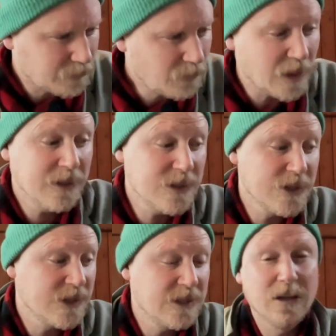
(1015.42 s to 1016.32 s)
and just
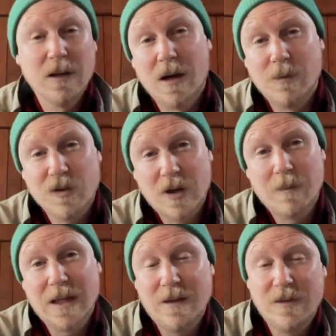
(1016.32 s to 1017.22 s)
said, look, I'm trying to
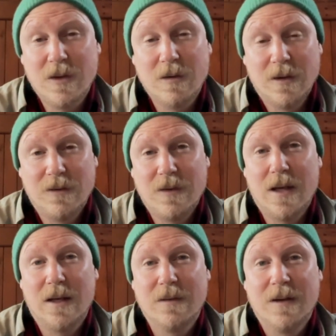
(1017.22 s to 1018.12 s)
make these curious
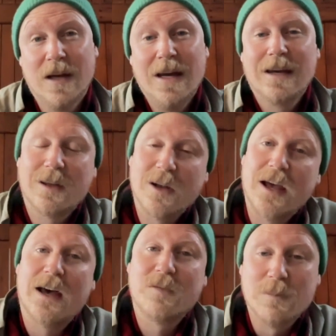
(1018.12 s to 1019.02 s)
things. Can I
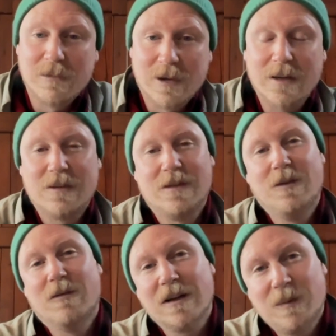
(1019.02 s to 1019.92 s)
have the bricks and your
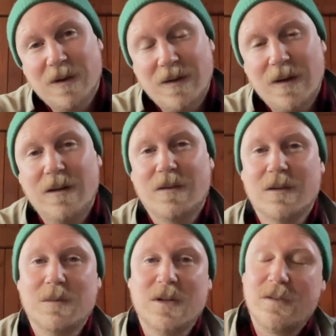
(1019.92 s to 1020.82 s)
expertise and
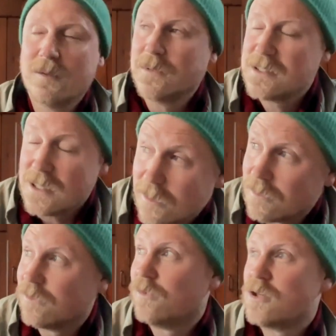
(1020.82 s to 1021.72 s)
the, the
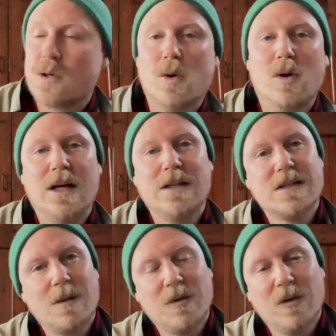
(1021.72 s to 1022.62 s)
materials for sure, and
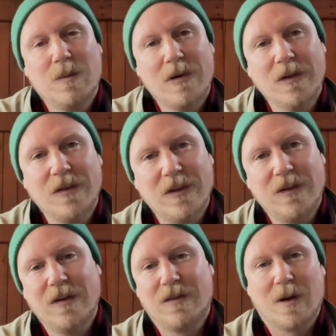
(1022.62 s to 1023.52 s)
some of your
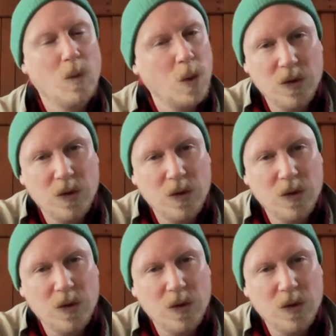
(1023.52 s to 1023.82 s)
processes like water